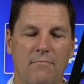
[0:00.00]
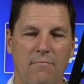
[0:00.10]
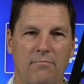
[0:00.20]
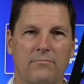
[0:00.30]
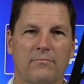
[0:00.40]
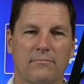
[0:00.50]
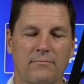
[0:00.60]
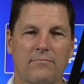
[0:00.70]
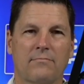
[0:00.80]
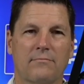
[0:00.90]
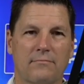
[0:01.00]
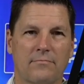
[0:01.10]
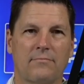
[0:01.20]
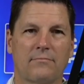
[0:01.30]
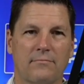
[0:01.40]

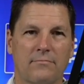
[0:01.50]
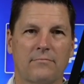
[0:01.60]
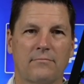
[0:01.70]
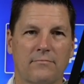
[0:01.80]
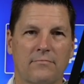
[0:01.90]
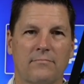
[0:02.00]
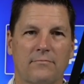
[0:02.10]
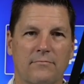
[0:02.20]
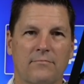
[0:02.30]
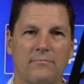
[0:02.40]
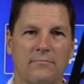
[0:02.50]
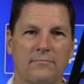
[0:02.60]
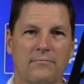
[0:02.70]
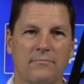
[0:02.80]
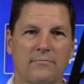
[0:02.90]

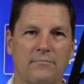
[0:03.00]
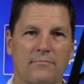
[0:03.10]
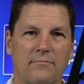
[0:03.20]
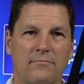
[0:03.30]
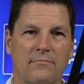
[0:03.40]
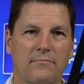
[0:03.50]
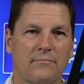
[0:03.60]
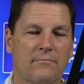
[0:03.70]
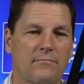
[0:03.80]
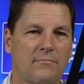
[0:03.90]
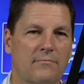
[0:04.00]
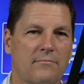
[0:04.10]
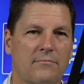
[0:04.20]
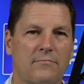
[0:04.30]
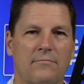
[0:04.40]

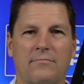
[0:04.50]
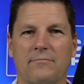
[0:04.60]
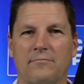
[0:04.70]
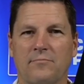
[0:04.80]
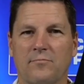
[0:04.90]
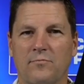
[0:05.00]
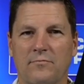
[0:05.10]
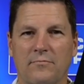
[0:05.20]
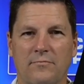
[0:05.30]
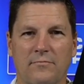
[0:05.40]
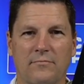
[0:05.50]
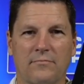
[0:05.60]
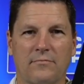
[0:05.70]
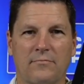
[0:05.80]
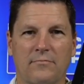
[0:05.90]

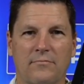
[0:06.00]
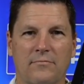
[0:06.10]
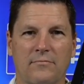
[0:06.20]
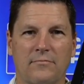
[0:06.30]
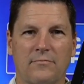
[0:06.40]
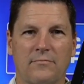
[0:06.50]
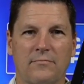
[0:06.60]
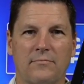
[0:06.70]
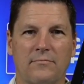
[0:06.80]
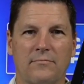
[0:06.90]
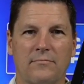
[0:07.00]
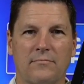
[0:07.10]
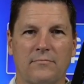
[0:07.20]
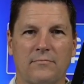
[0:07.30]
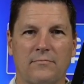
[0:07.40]

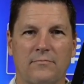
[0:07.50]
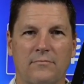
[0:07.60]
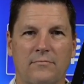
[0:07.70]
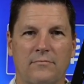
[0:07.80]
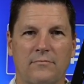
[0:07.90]
(silent)